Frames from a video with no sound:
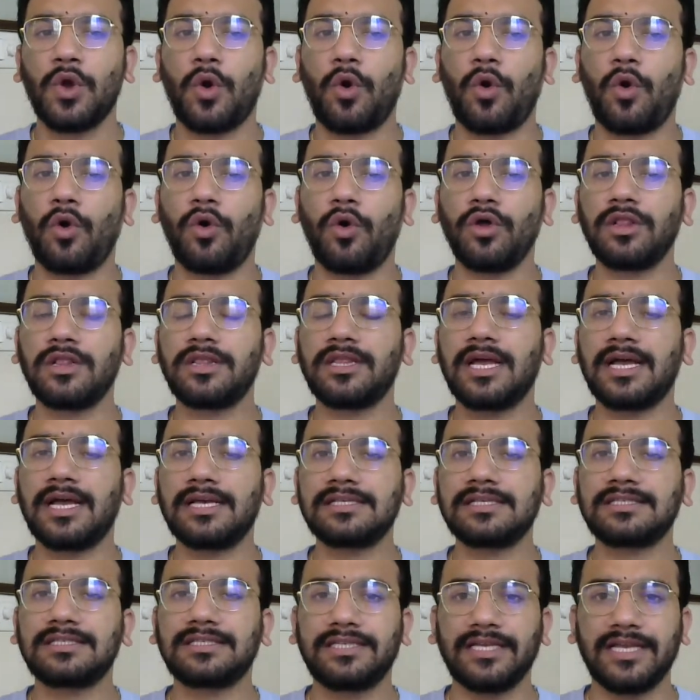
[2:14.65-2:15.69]
all the
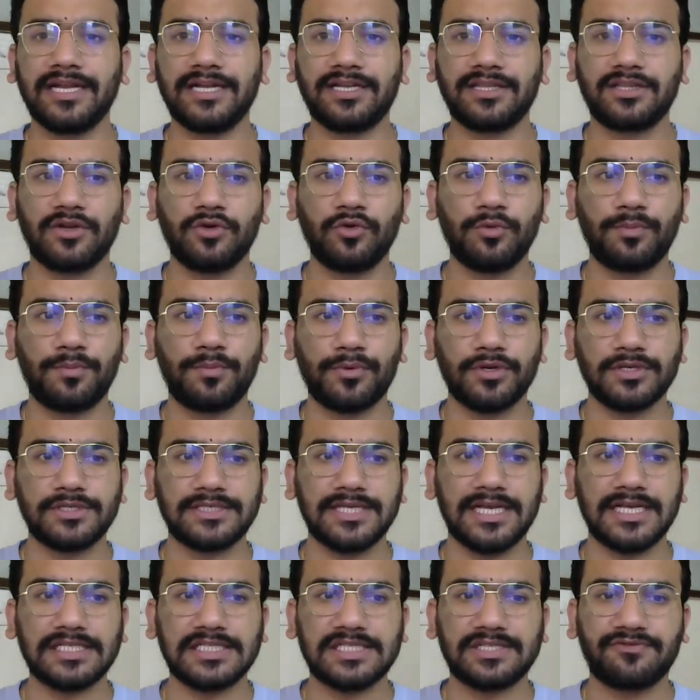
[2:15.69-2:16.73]
straight-through
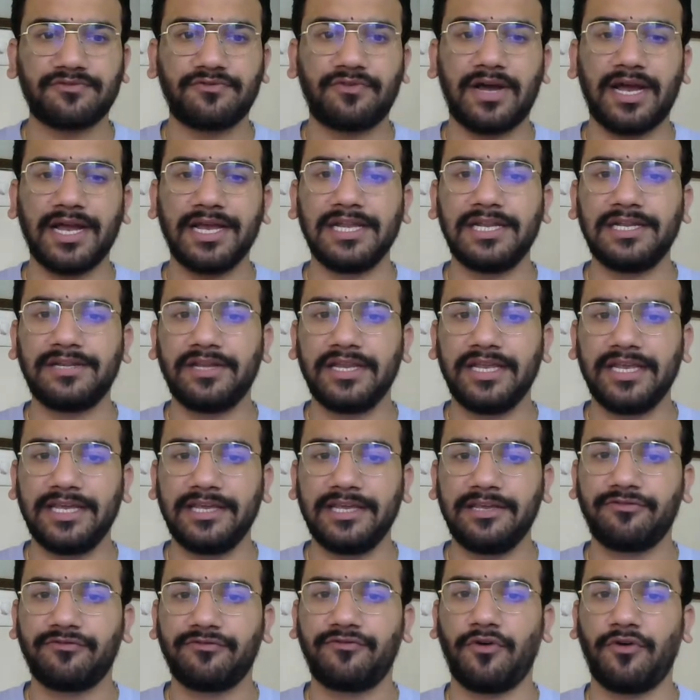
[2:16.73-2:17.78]
process filed
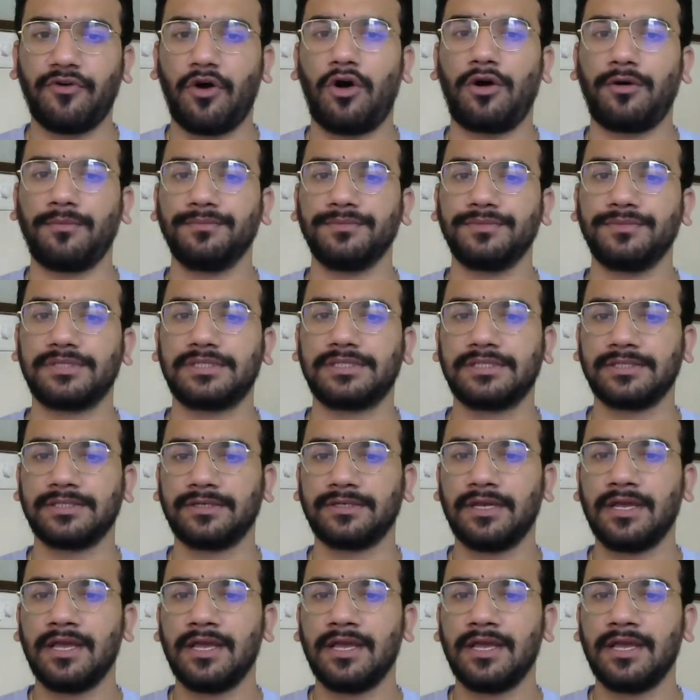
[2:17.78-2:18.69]
e-forms